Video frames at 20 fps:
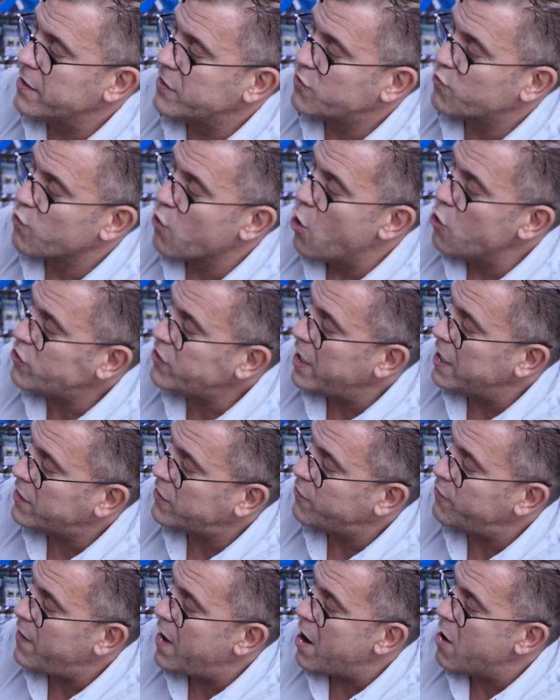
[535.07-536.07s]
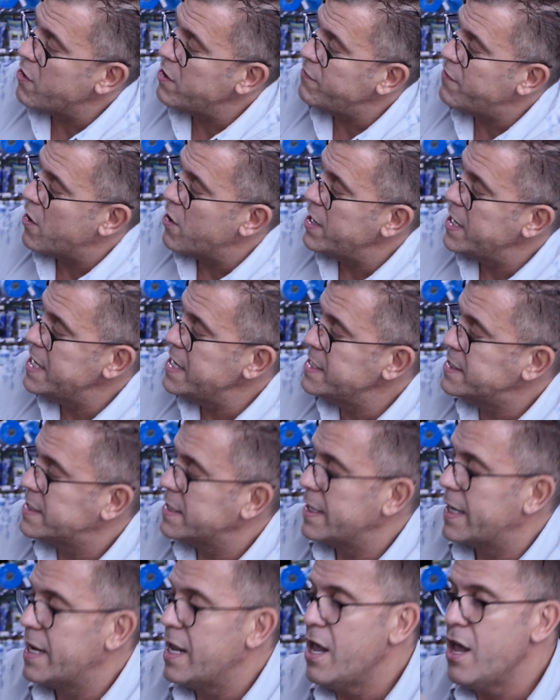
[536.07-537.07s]
This rotates very, very
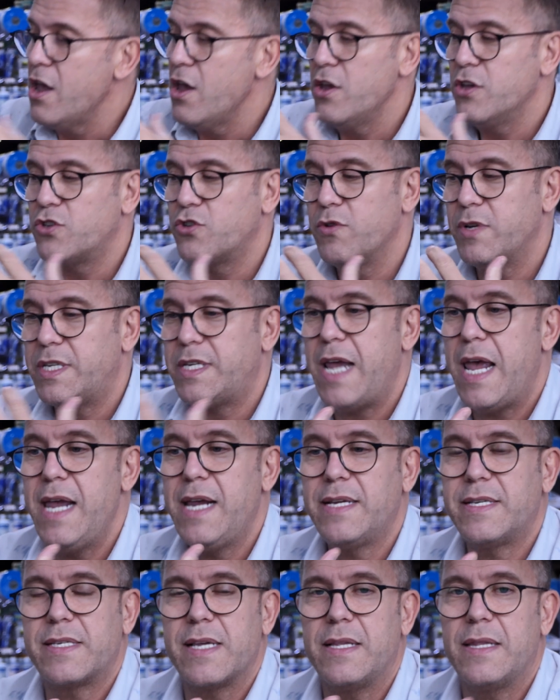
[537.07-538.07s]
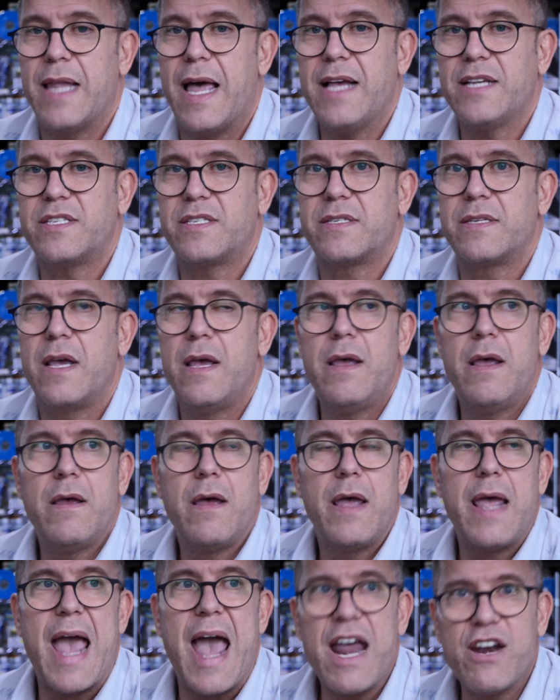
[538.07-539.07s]
easily. So it takes less
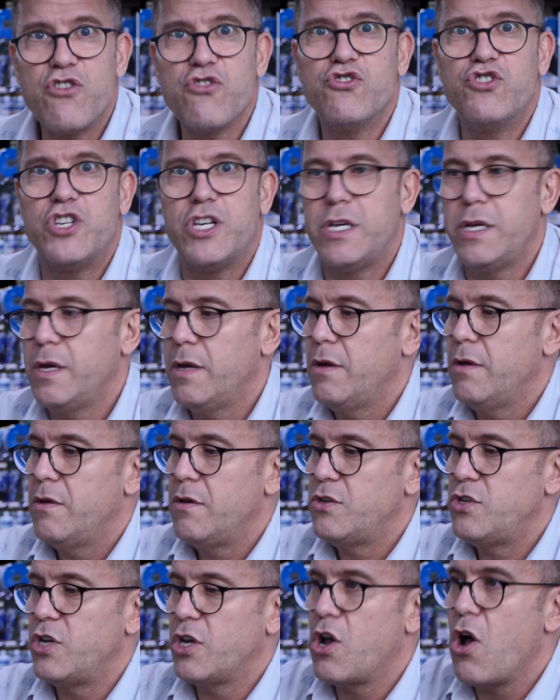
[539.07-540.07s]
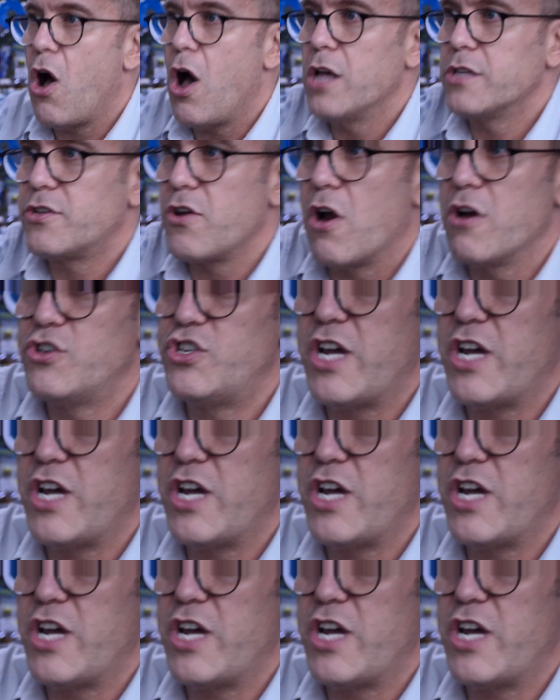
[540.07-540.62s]
energy to cause our